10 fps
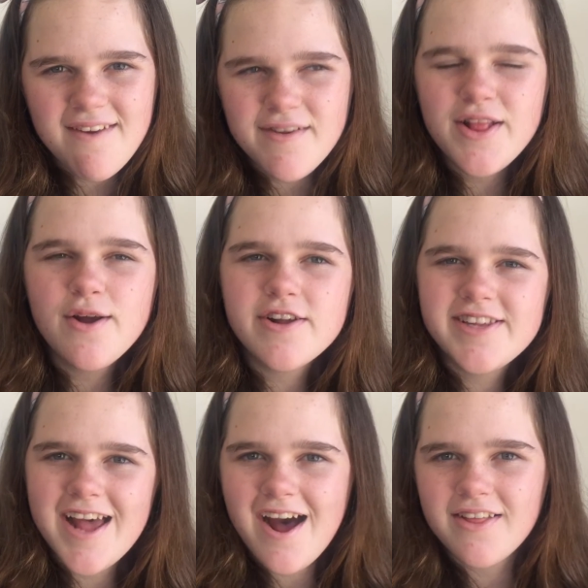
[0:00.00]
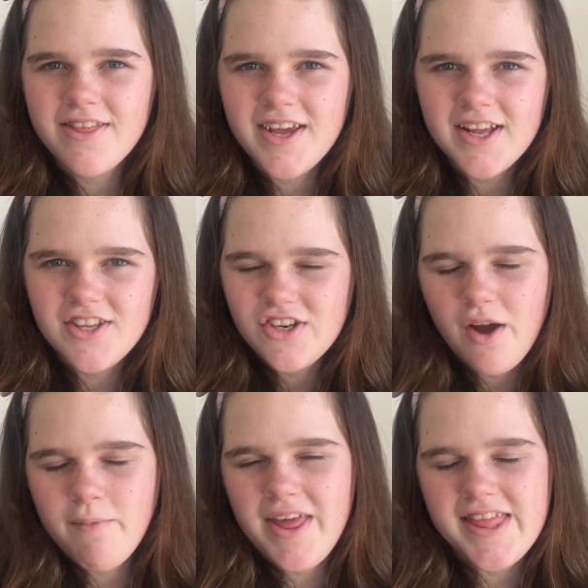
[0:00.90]
Even though it's healthy, it's
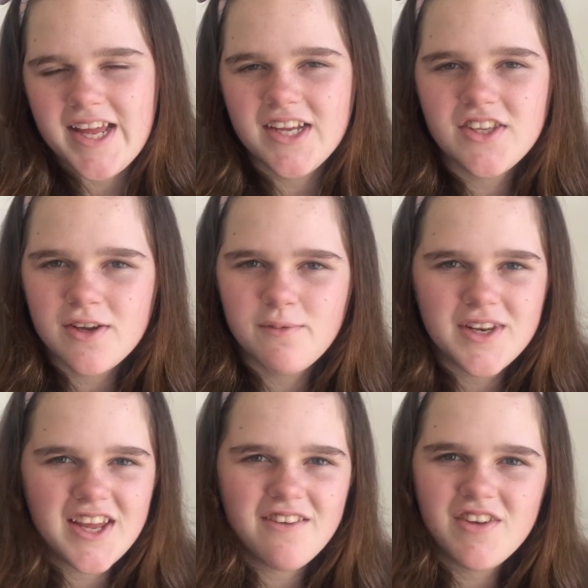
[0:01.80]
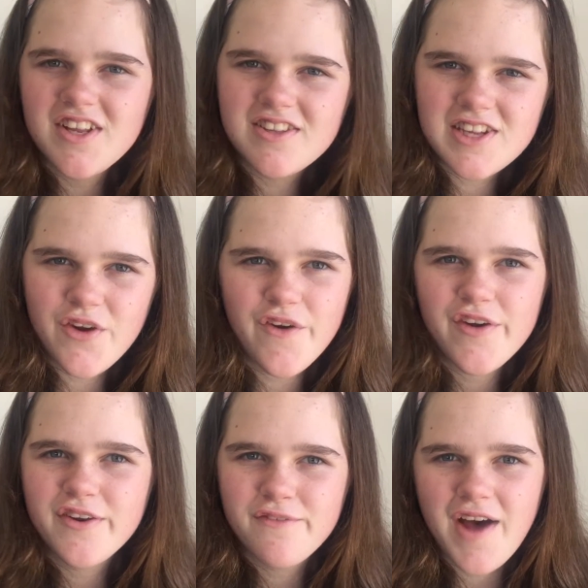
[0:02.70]
not my thing, so I'm gonna give it a 0
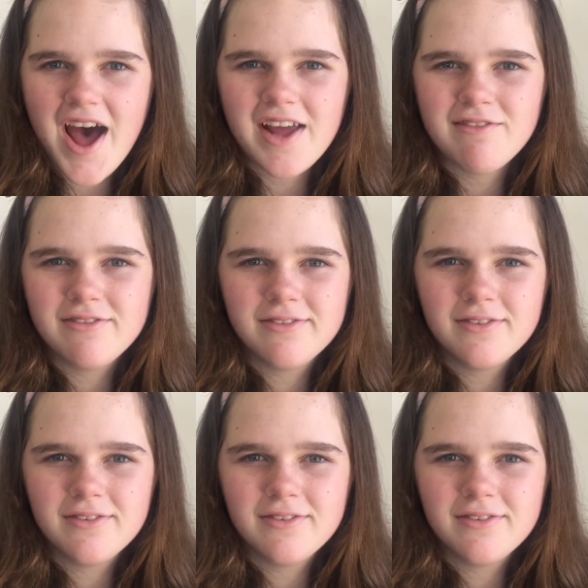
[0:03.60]
out of 5.